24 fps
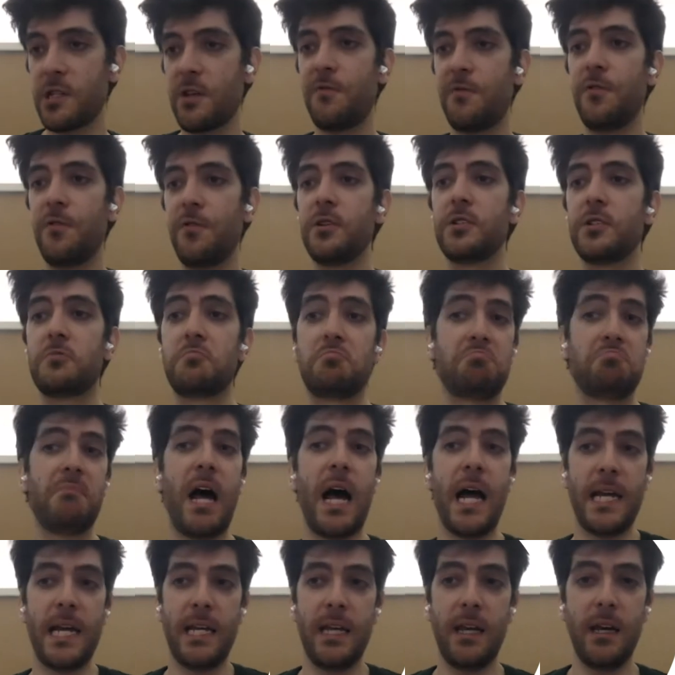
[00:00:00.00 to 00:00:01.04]
So that was the
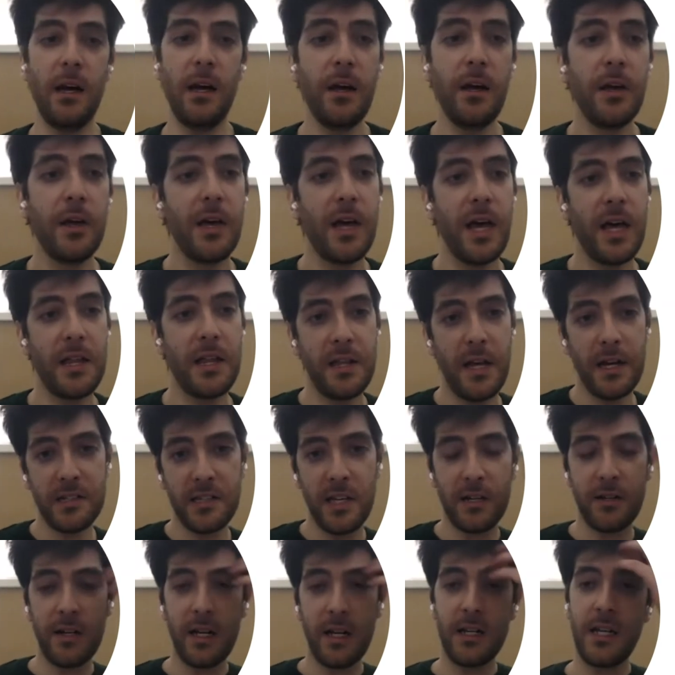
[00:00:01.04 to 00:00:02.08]
first idea.
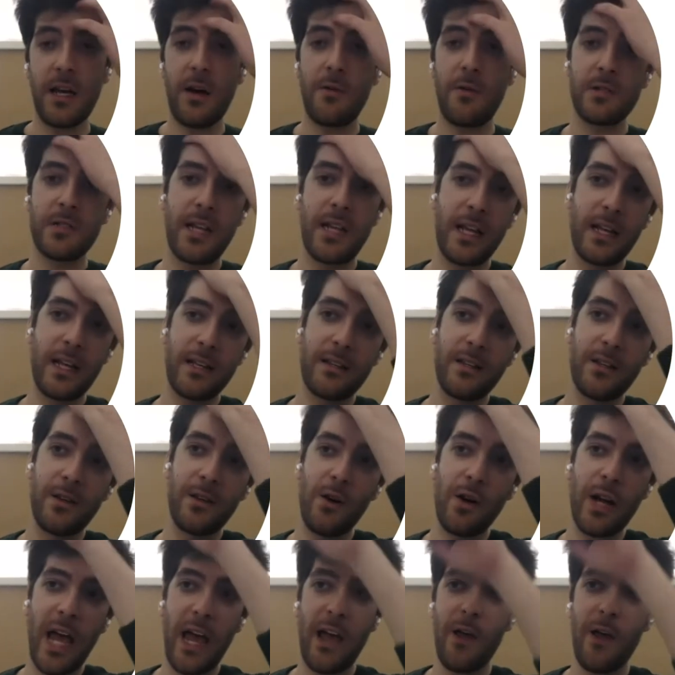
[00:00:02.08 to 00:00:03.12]
And then the second idea was
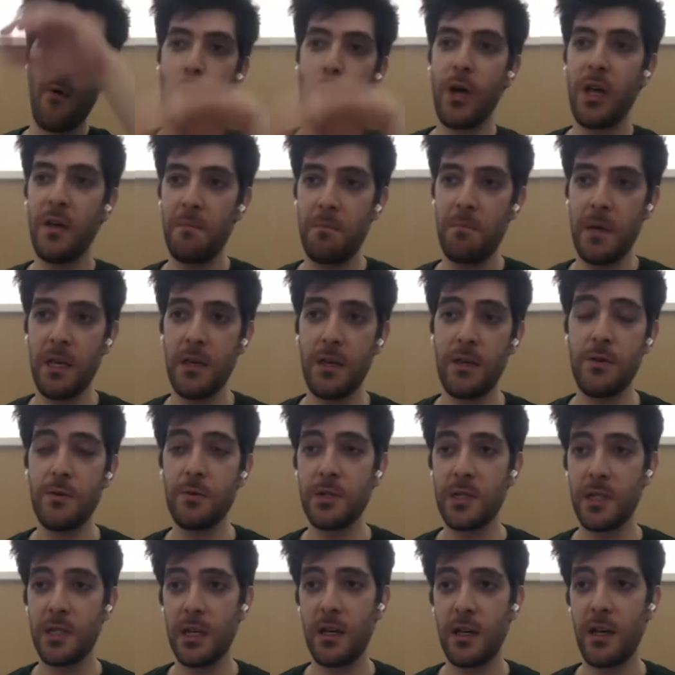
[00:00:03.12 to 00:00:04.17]
like, okay,
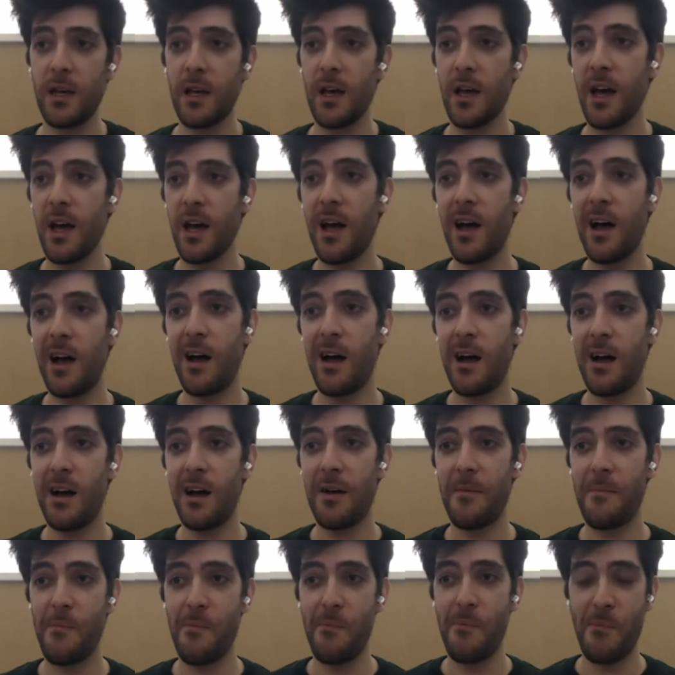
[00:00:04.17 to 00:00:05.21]
we've been using
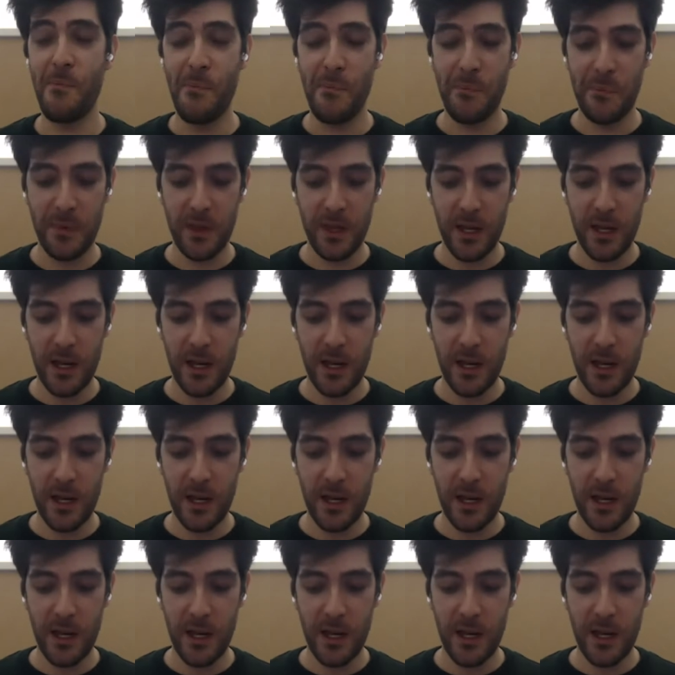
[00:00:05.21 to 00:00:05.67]
a